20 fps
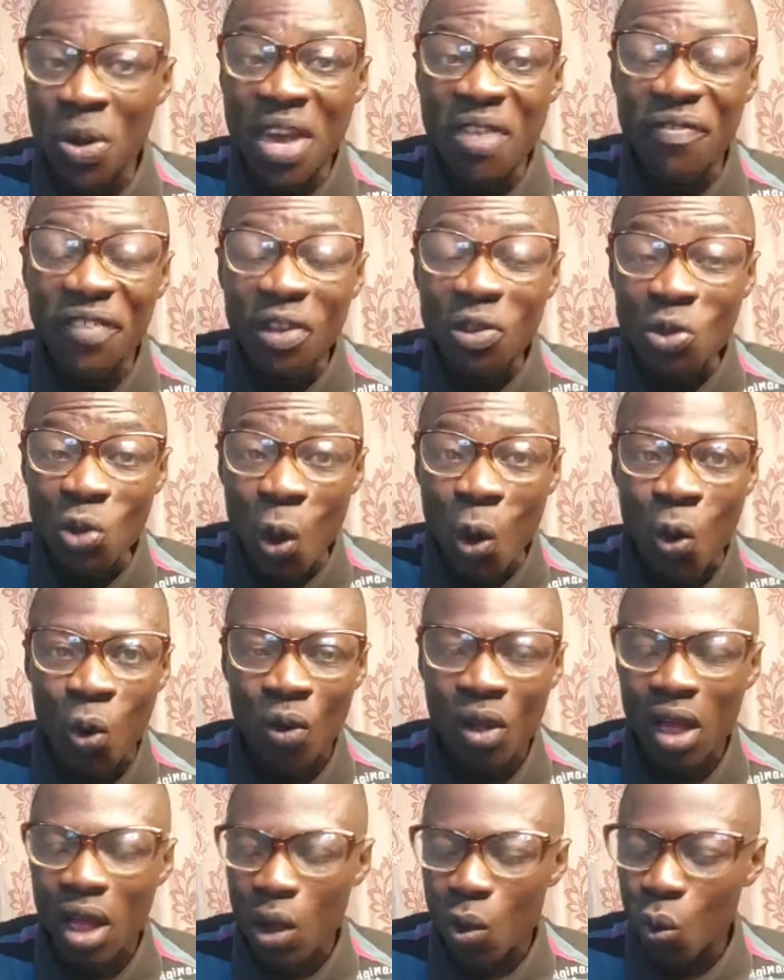Do you even
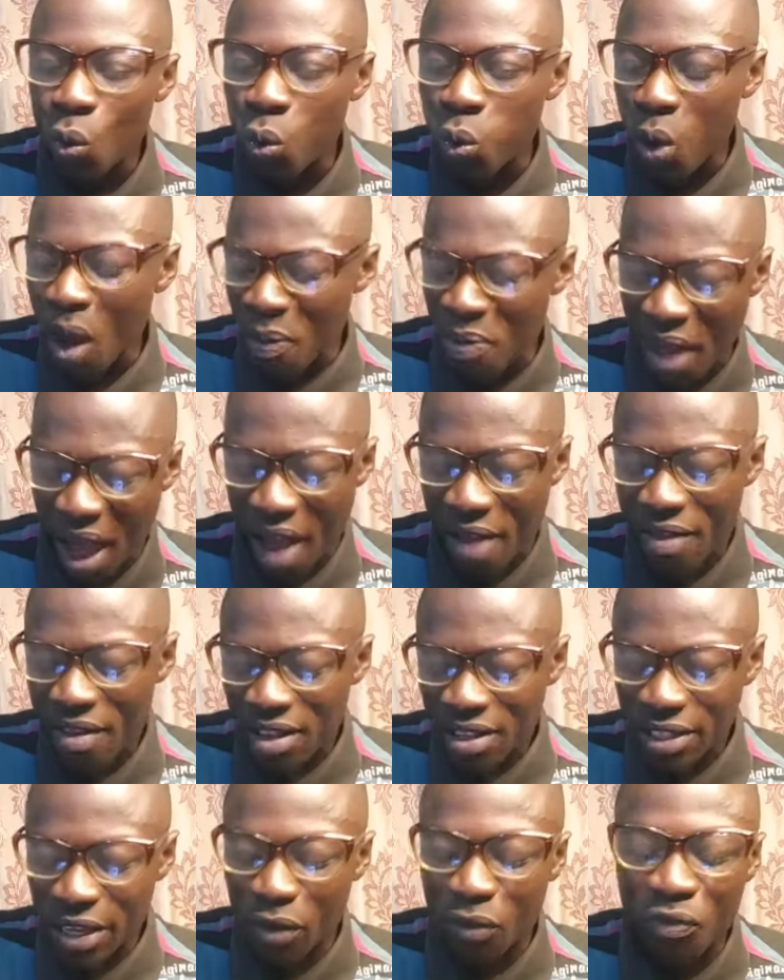know whether
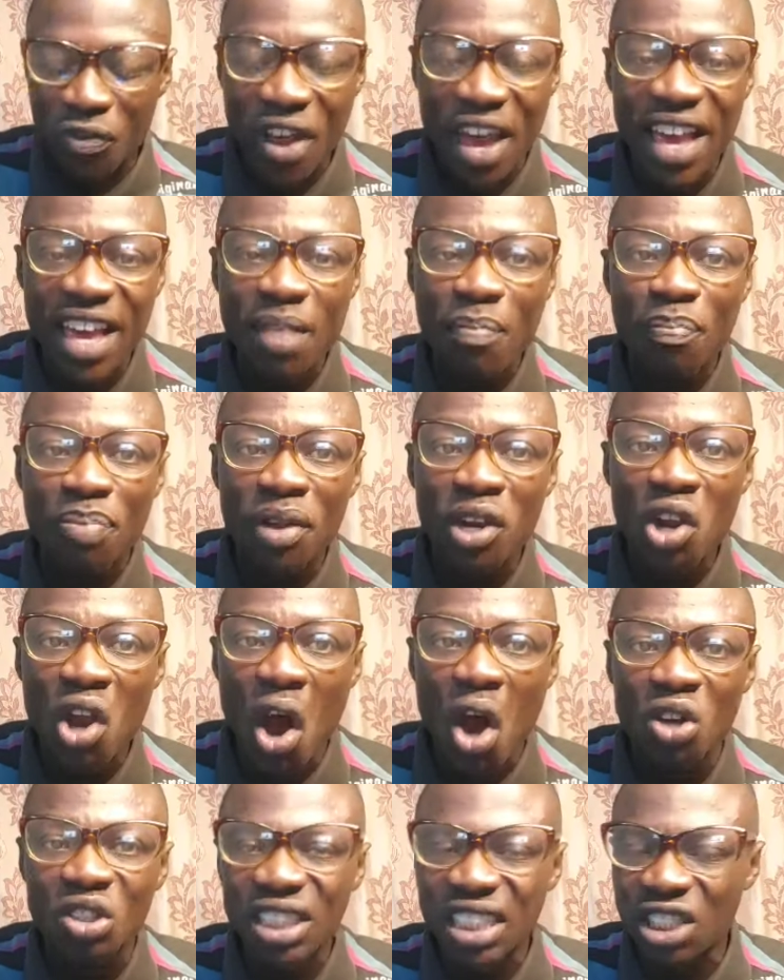the ring
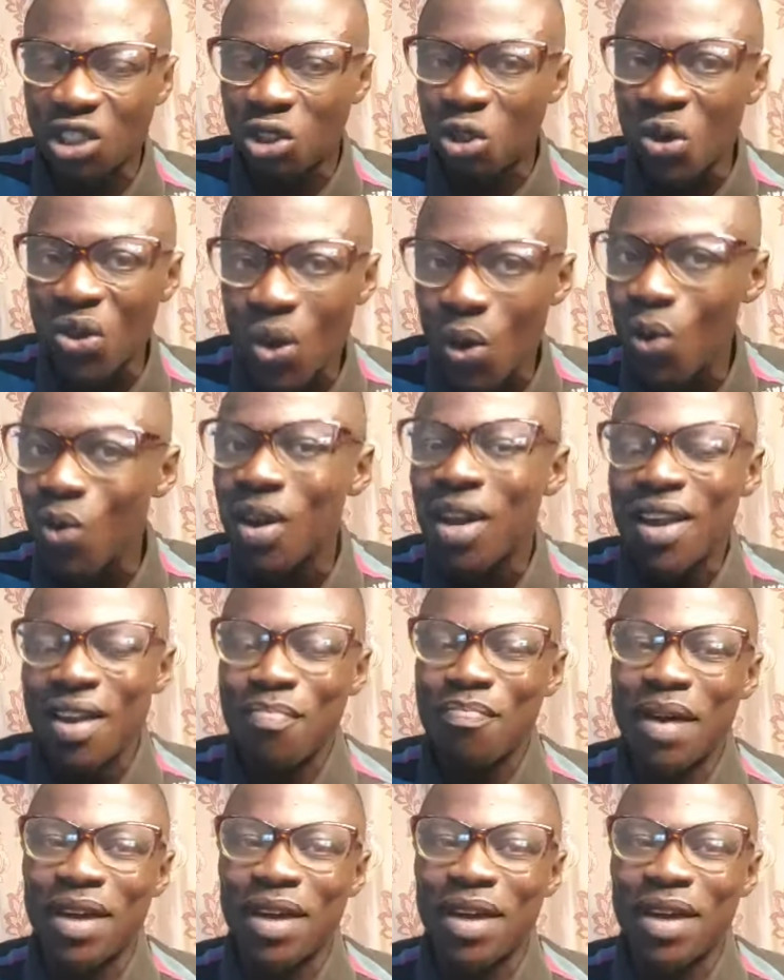belongs to you?